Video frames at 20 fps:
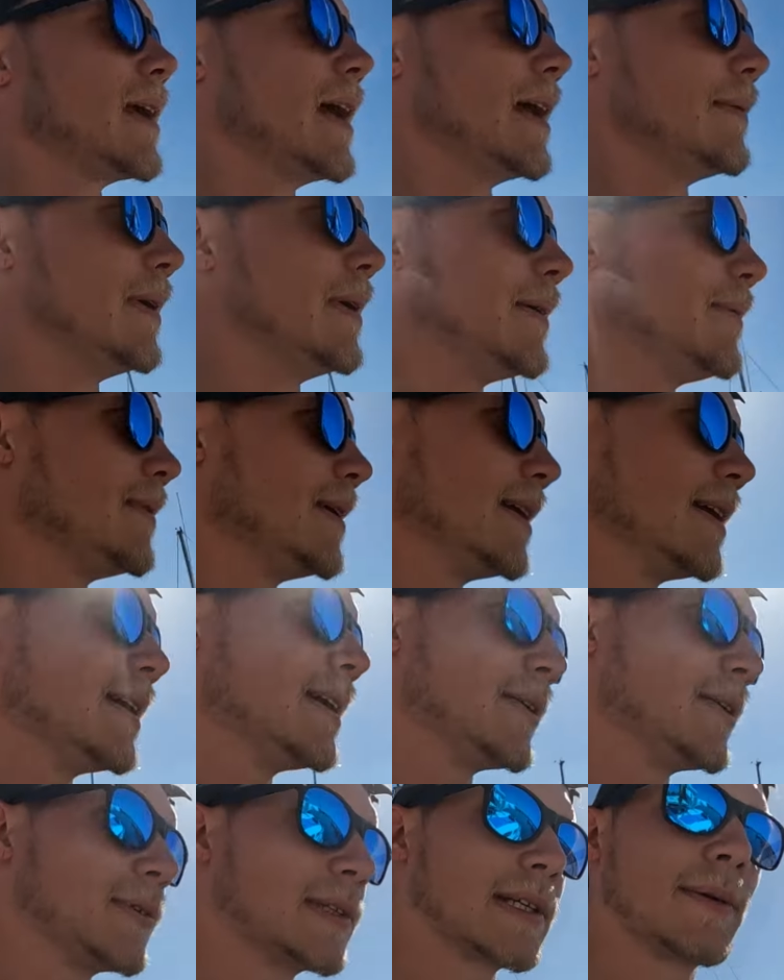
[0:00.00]
and maybe
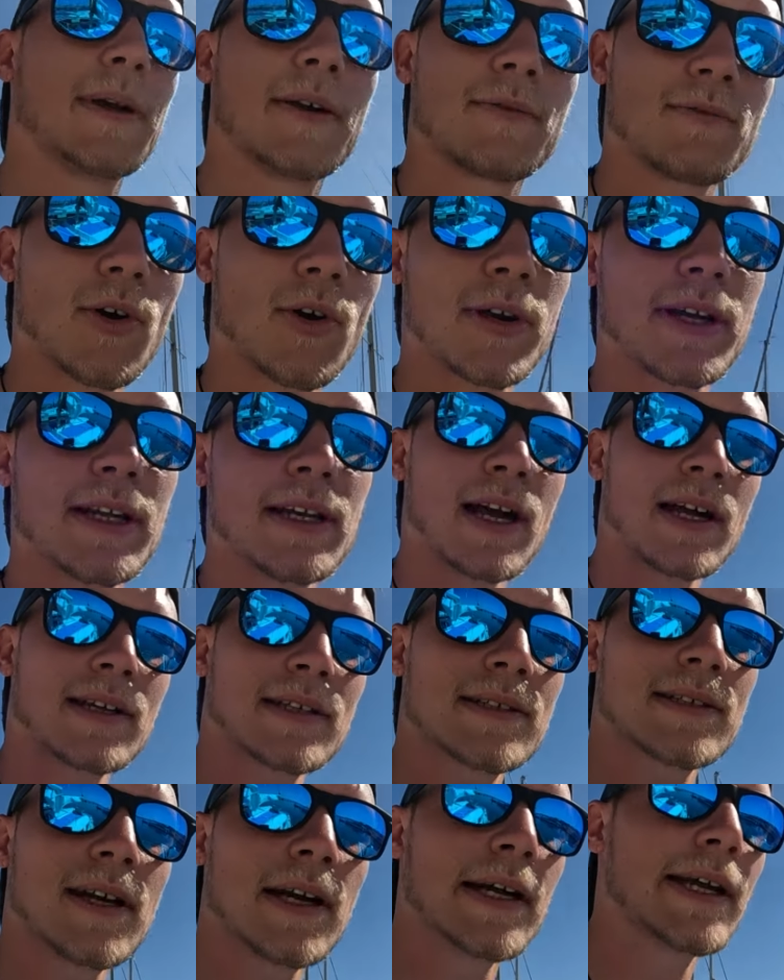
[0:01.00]
it was a bit rocky
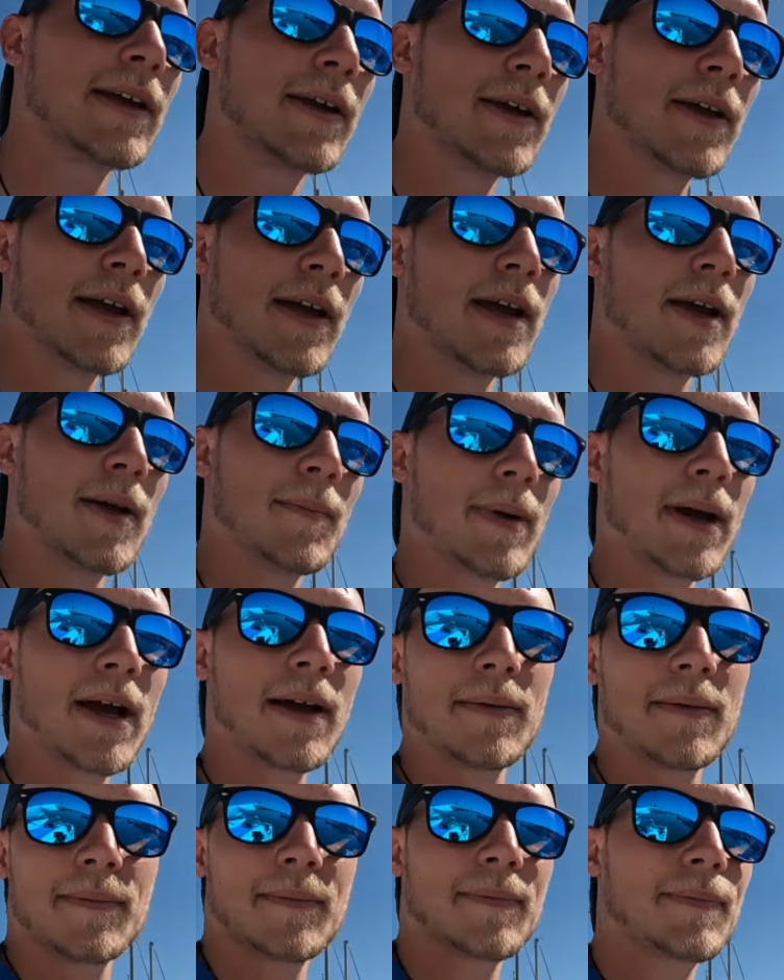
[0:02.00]
last night,
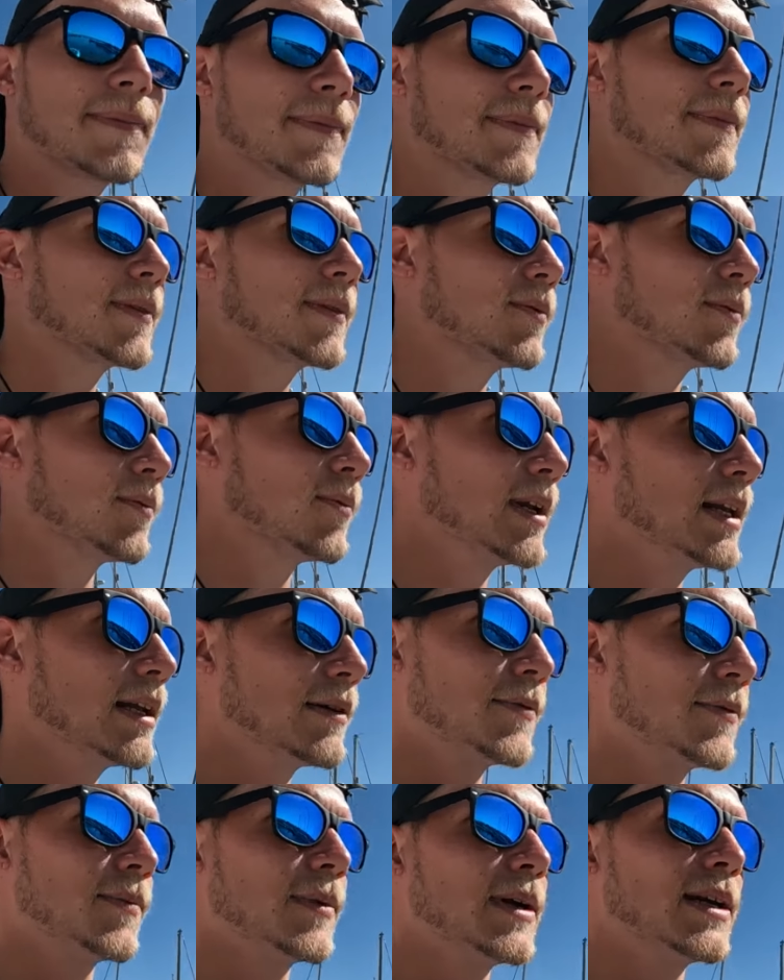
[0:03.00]
but we
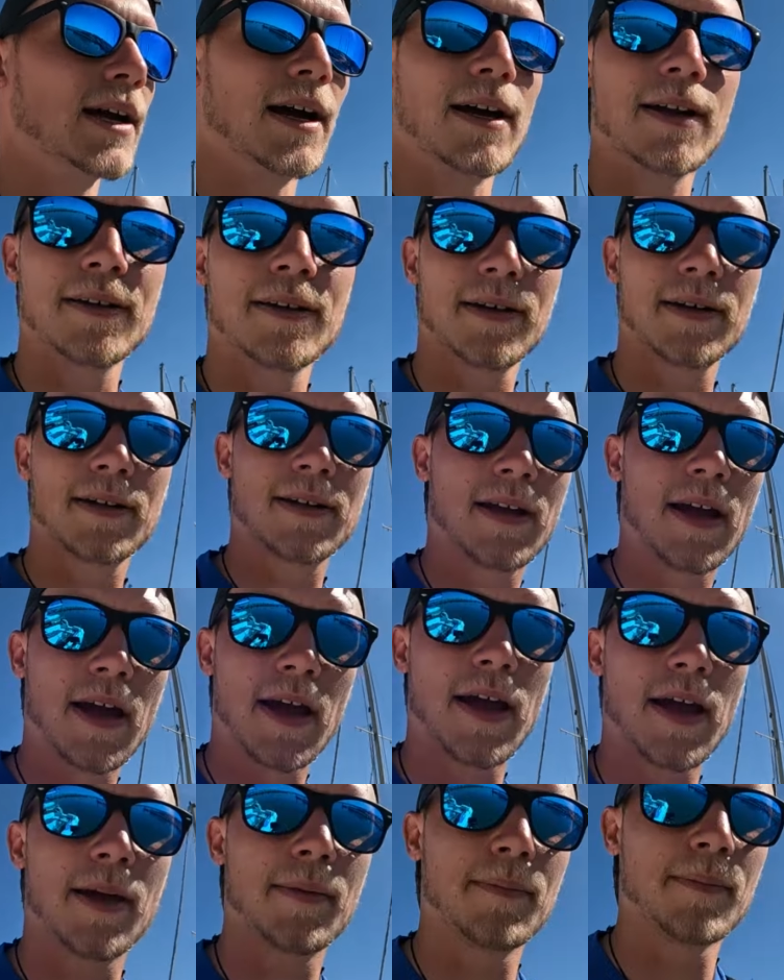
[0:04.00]
live and we learn.
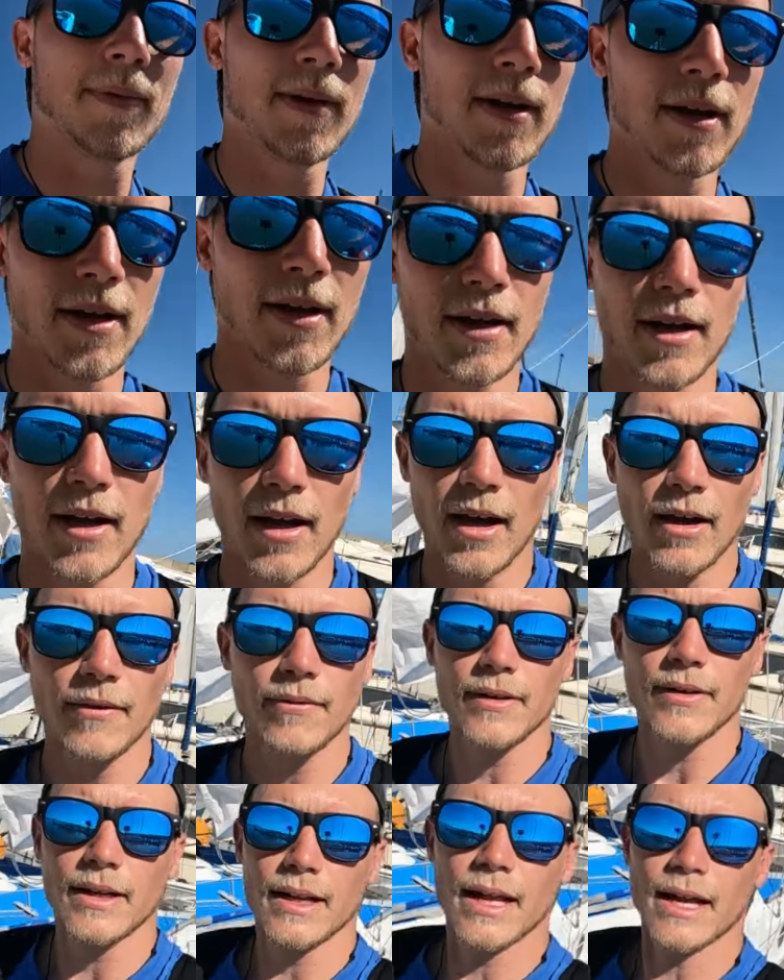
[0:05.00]

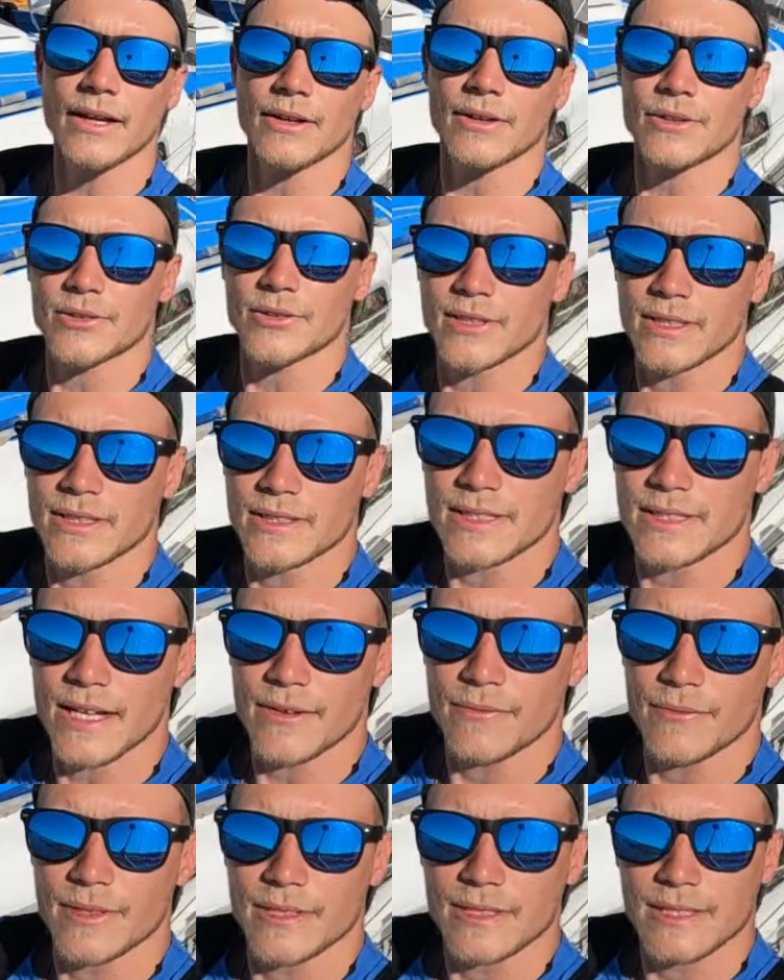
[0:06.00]
Other than that, she's
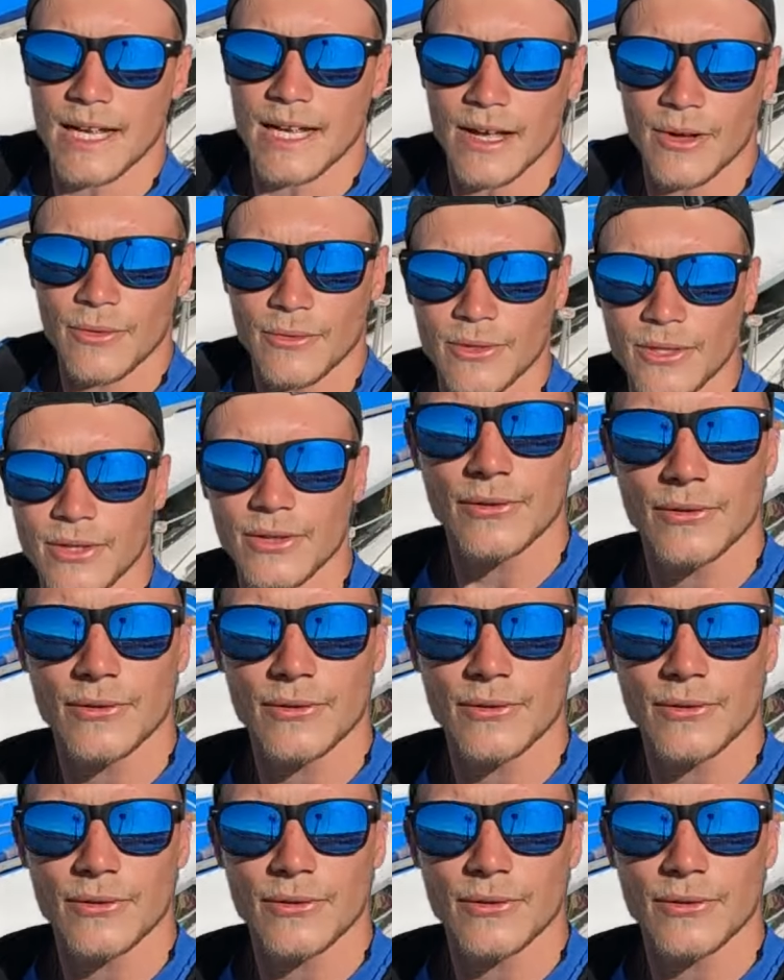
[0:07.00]
safe and sound,